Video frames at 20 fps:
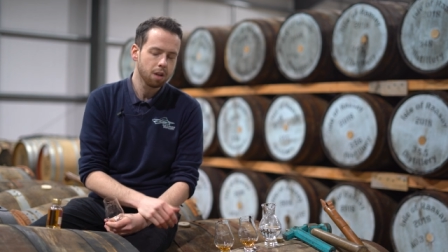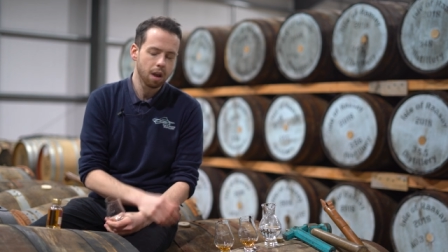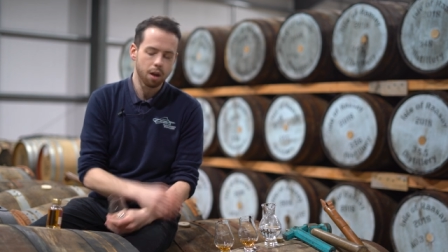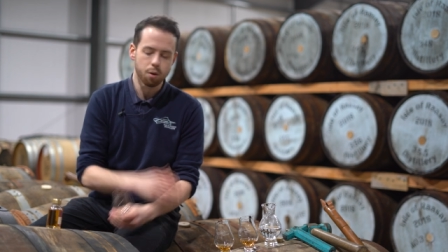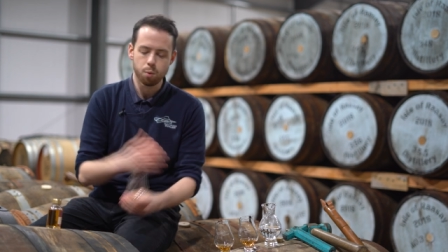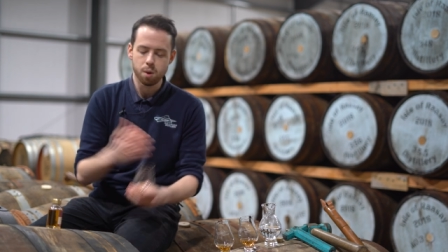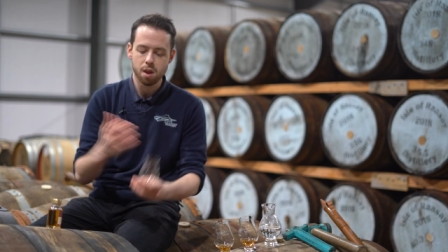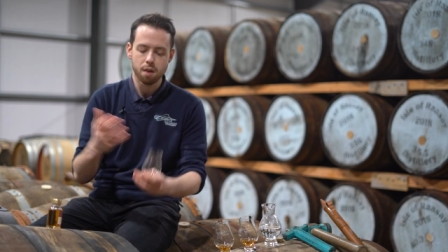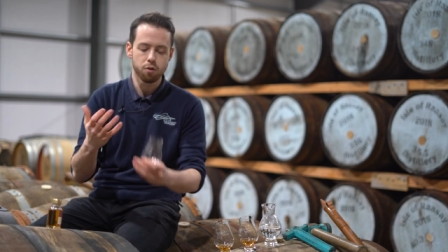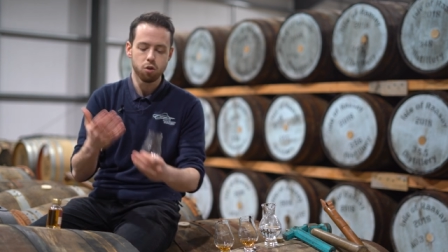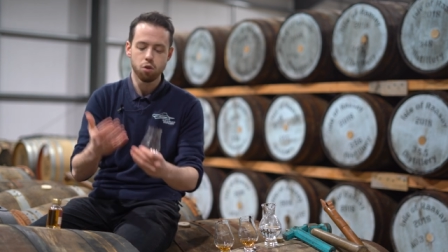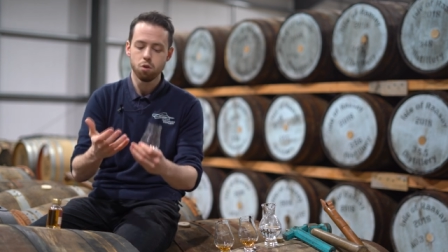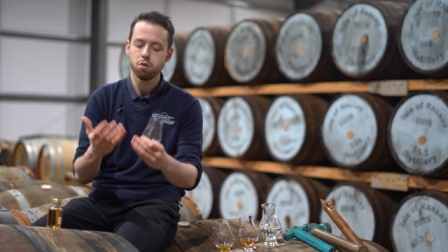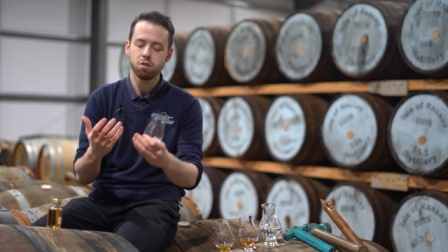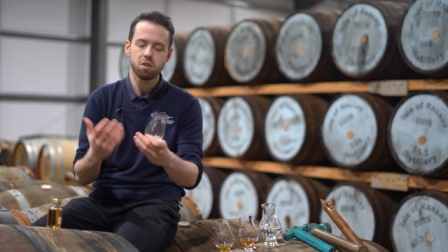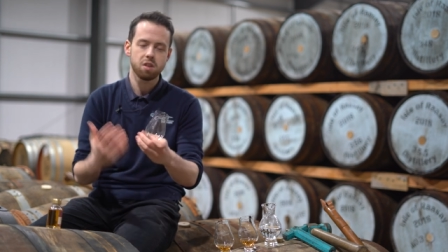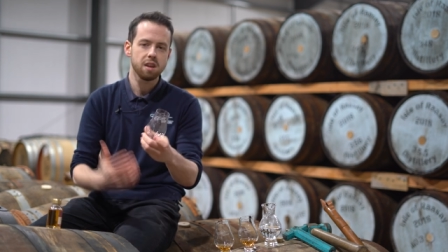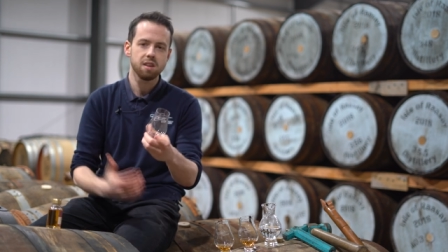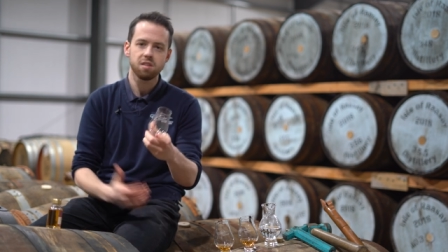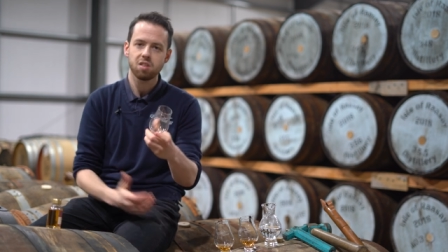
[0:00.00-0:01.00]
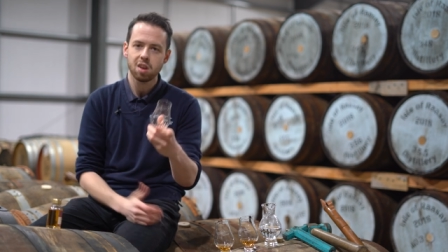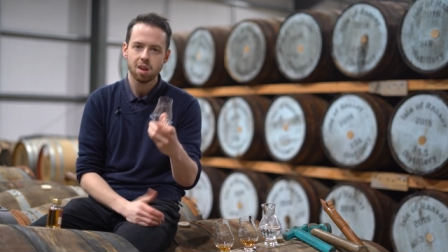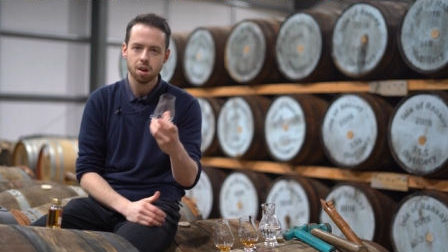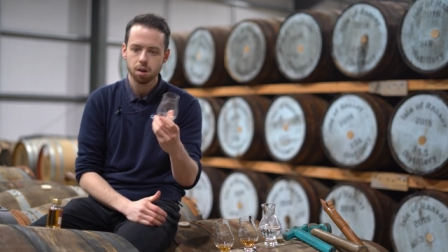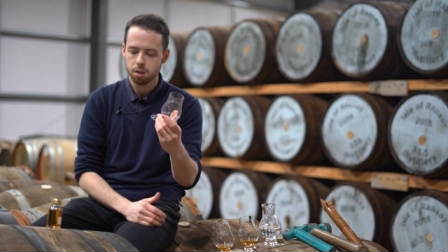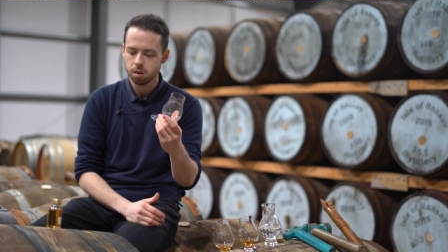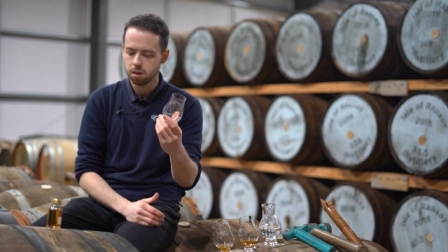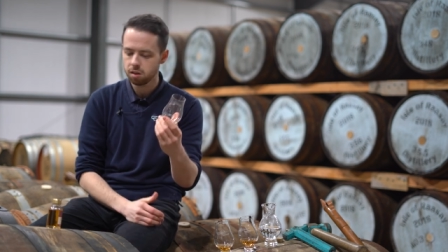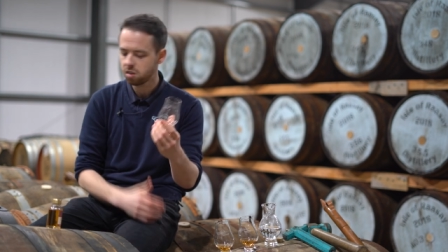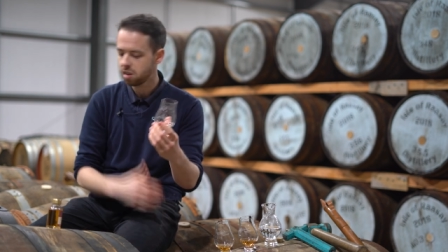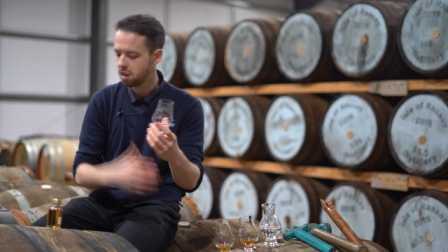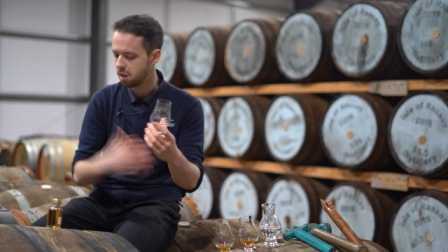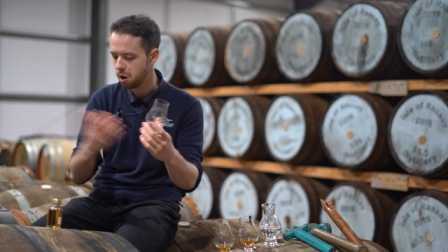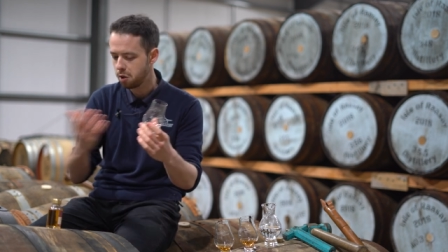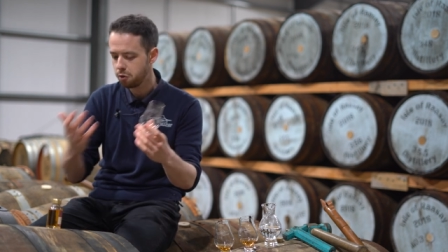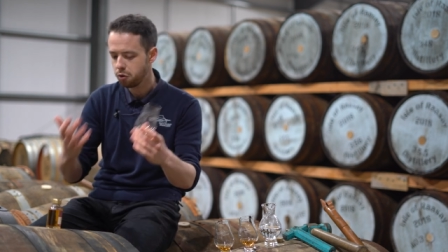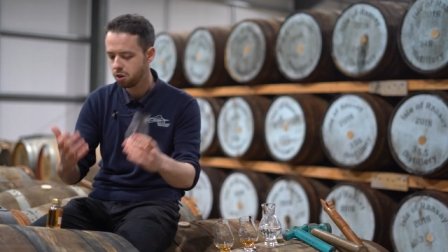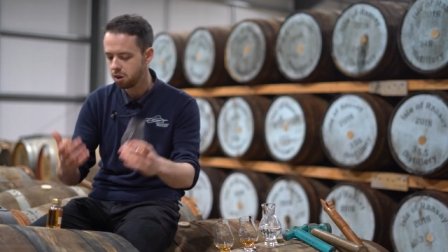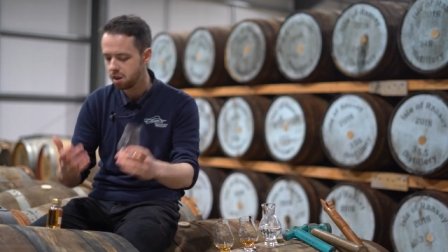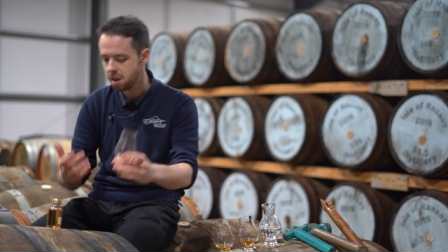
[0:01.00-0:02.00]
Now, we have used these here at the
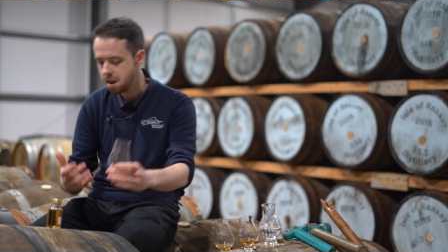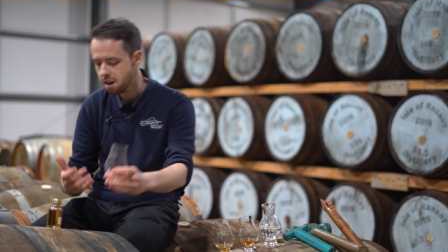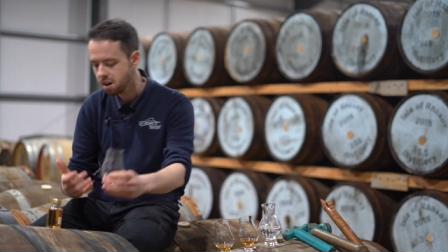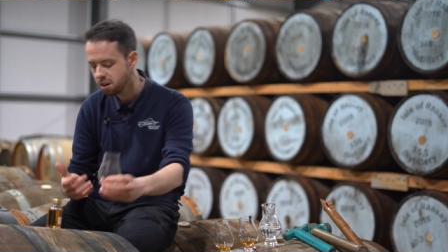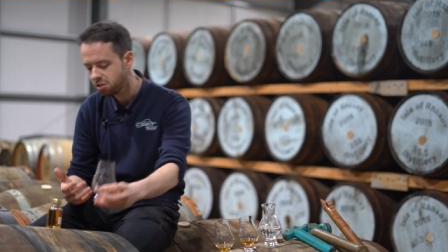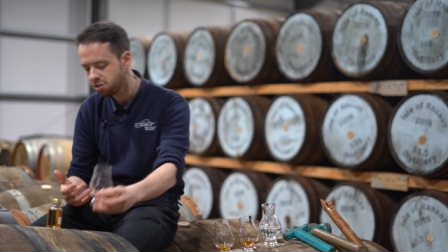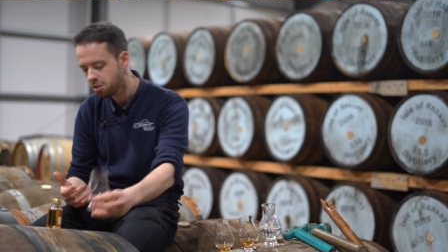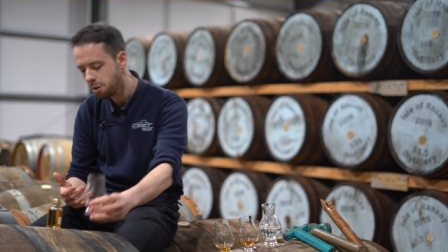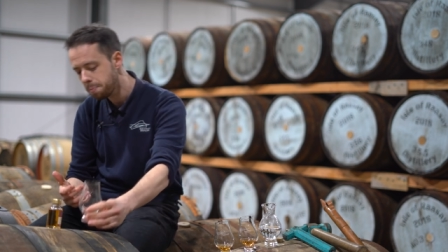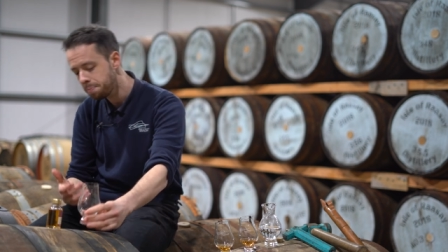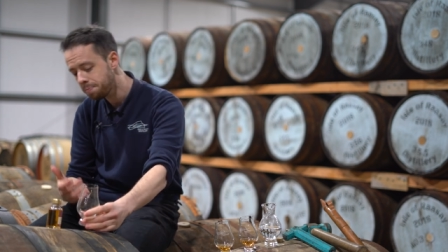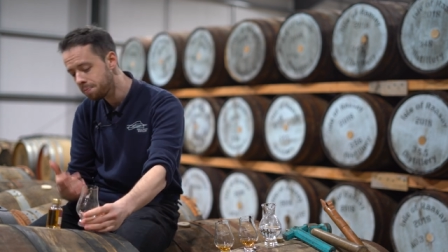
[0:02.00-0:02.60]
distillery for years.